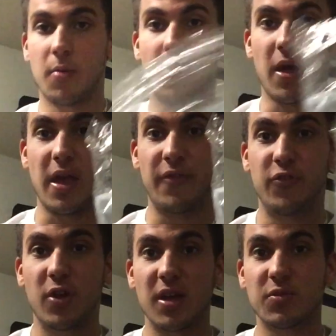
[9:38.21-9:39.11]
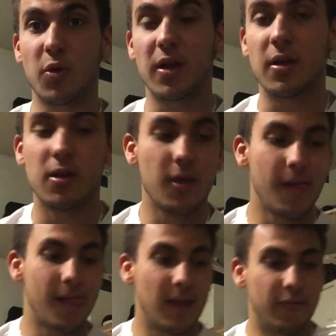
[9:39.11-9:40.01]
But if you guys want to,
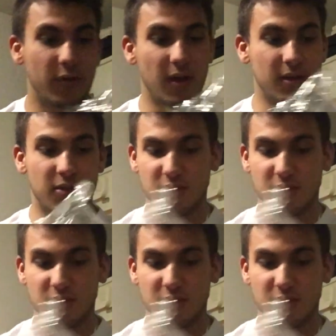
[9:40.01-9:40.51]
if you get,